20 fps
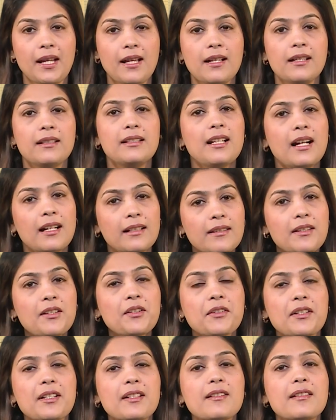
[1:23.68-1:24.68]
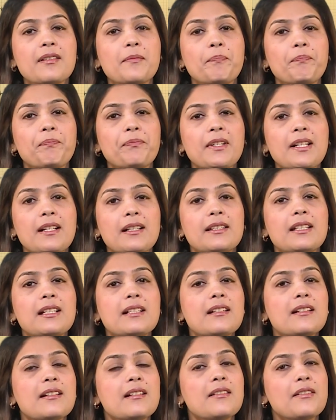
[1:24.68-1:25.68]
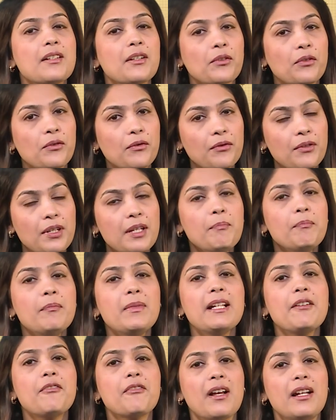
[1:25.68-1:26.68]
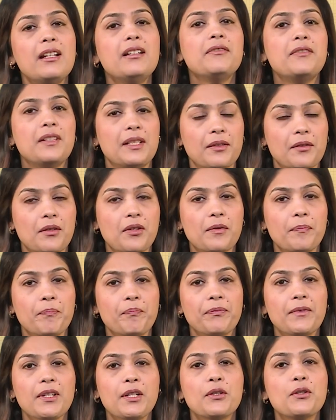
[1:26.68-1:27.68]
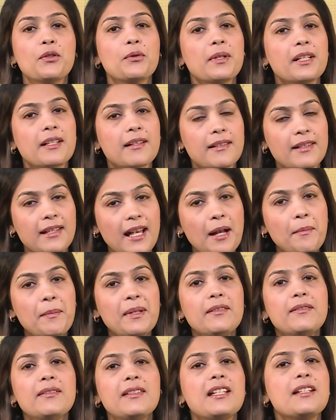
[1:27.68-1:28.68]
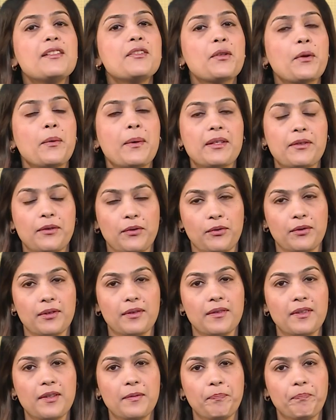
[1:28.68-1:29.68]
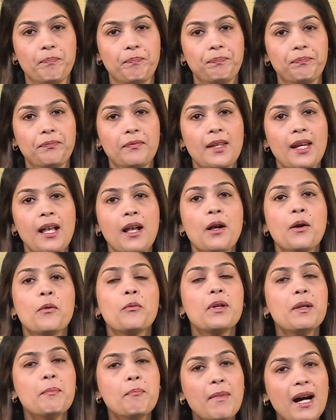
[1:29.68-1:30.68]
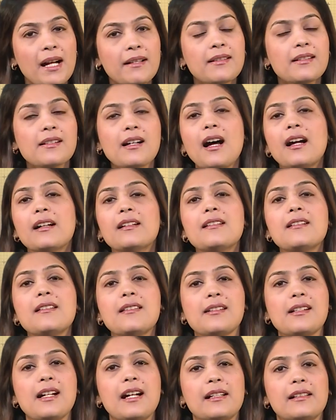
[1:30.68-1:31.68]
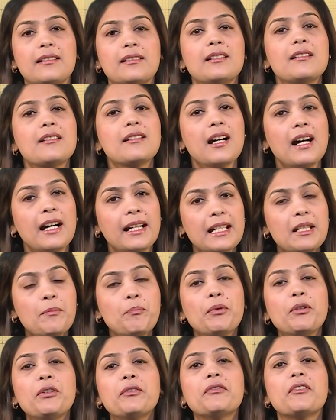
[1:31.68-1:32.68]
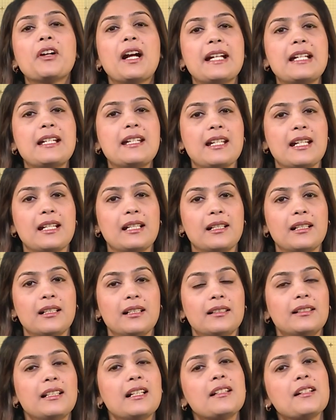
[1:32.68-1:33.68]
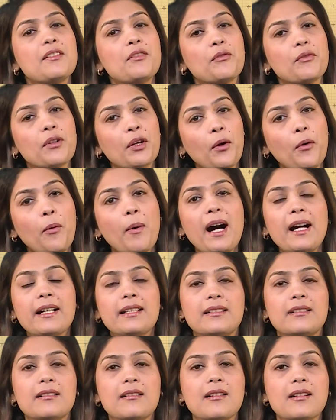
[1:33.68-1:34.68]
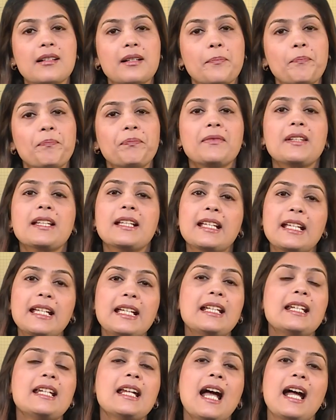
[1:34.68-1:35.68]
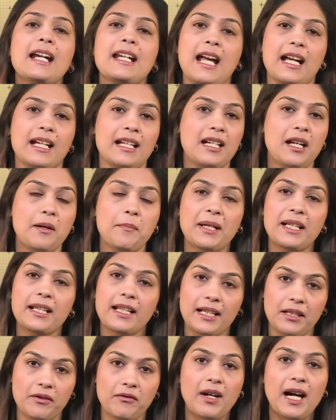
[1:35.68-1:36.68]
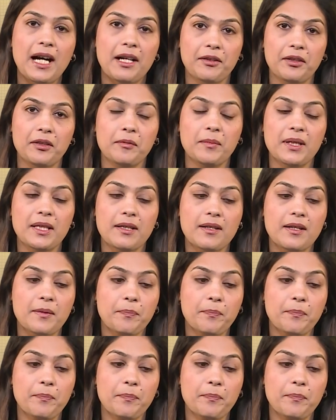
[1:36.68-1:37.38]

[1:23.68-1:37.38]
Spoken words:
The answer is that it is extremely relevant to examine these questions. We must understand the type of writing that is required in an academic environment.